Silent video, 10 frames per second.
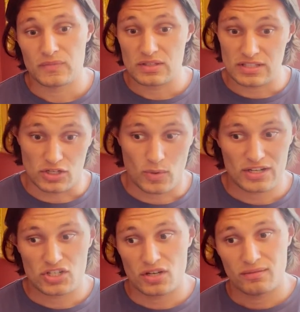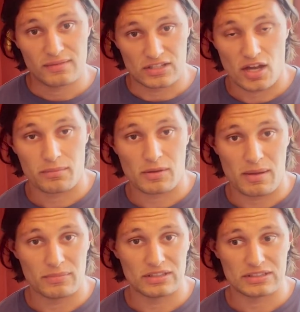situation, their time
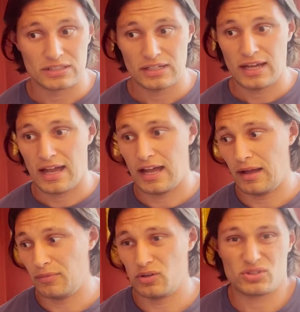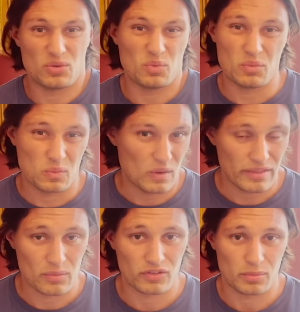commitment, and also what they
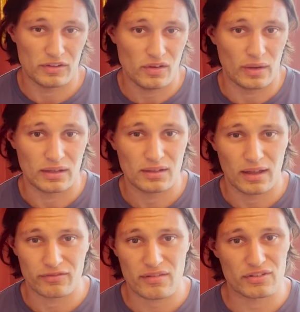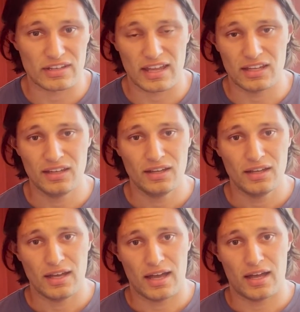want to be doing. If every day,
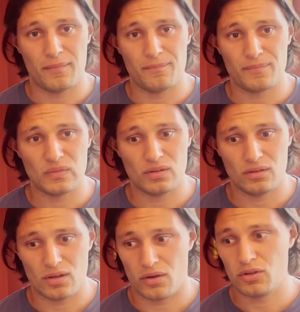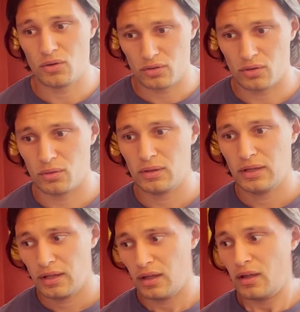you're
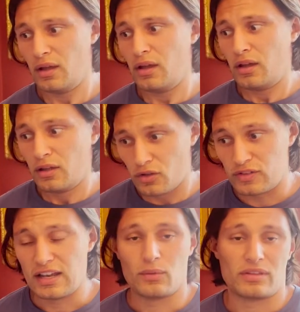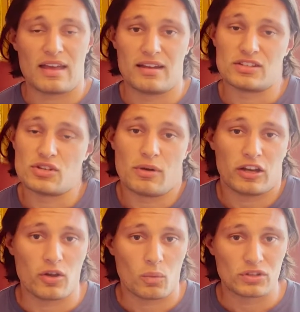dealing with tenants you might
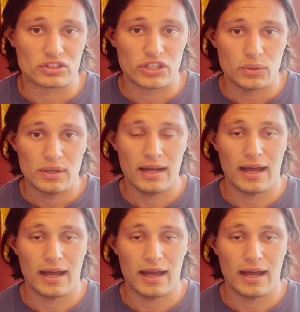not want to,